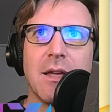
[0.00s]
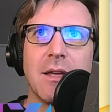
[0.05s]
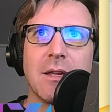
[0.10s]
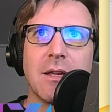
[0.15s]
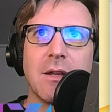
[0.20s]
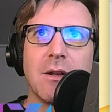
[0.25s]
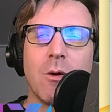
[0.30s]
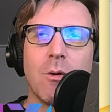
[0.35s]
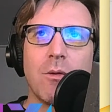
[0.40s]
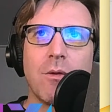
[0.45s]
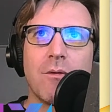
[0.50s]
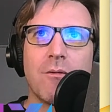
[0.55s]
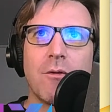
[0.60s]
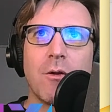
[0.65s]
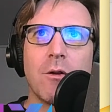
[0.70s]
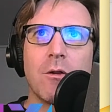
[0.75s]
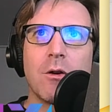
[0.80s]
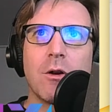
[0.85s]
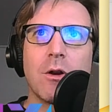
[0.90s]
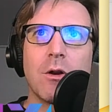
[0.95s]
the
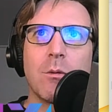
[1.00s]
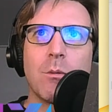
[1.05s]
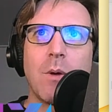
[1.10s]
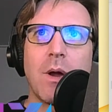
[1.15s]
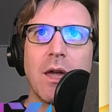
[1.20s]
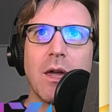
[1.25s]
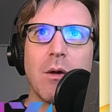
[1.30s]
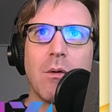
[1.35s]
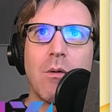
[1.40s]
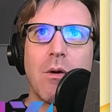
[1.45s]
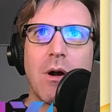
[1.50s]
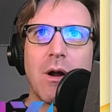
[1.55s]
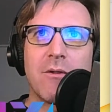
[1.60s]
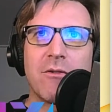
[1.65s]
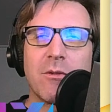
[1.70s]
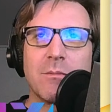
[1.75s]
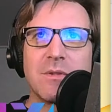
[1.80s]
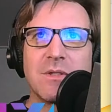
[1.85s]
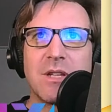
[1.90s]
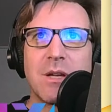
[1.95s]
further away you are
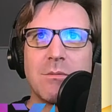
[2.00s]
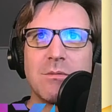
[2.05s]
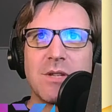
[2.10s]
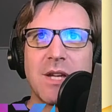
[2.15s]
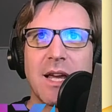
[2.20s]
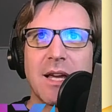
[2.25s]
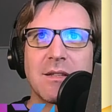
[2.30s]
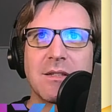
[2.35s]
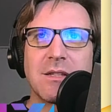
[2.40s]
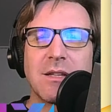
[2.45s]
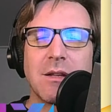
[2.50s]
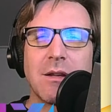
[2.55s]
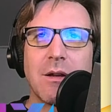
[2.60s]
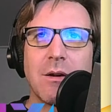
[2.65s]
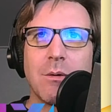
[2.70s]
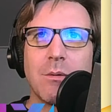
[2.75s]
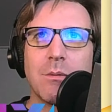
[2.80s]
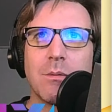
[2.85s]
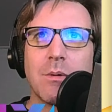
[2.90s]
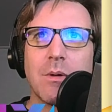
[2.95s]
from subjects,
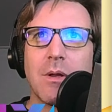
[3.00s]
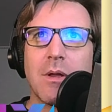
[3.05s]
the